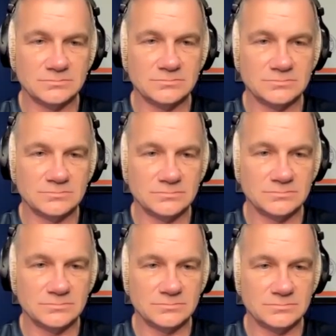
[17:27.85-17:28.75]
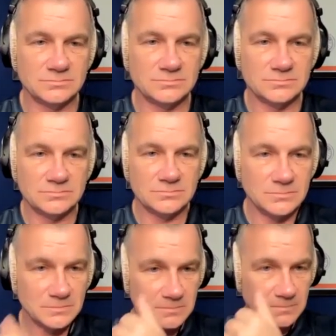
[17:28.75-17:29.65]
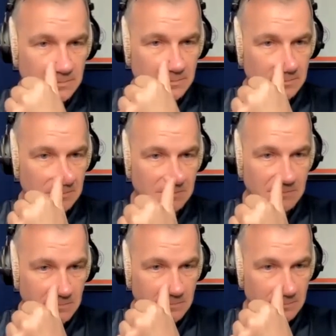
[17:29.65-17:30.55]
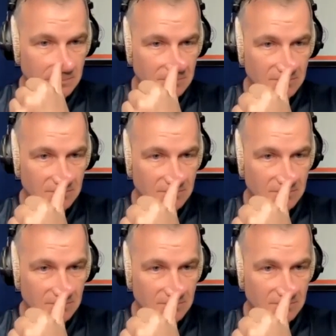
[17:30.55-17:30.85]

This person isn't speaking.